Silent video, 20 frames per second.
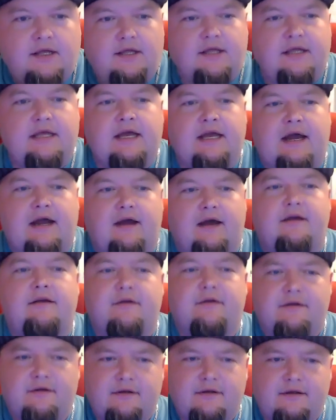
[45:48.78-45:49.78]
Yeah,
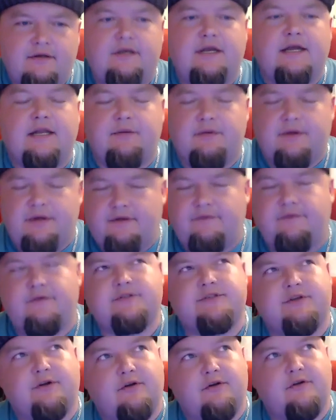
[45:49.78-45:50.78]
Kenny B for
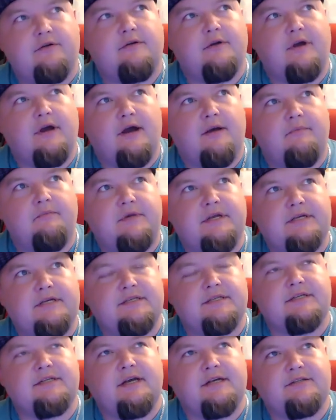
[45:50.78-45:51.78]
sure. Um,
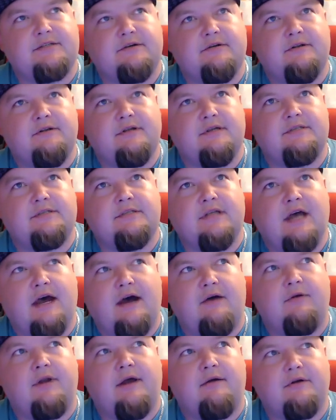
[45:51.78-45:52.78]
Giz's custard is
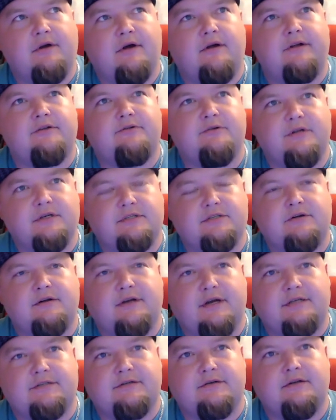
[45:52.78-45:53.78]
not what I would call a traditional
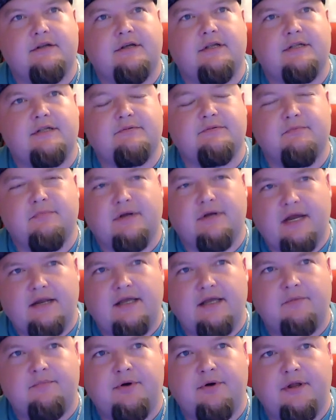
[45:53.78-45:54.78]
custard. It's kind
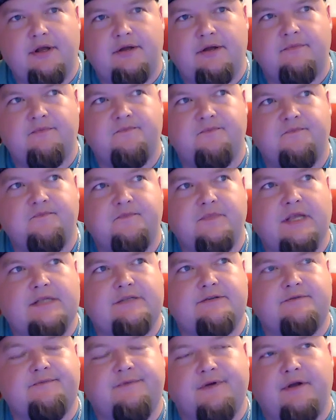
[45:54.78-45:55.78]
of like a pudding.
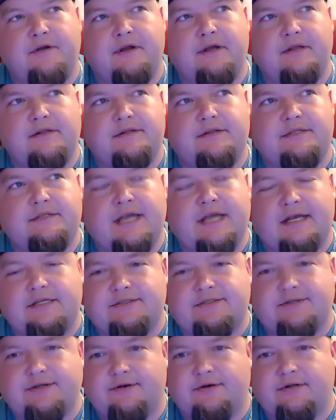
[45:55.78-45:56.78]
It's very
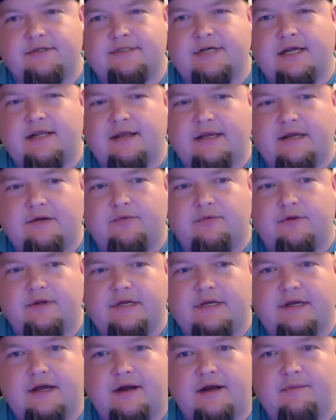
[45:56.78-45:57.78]
textured. It's got like a
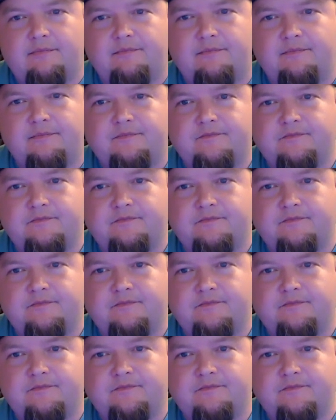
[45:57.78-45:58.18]
really, um,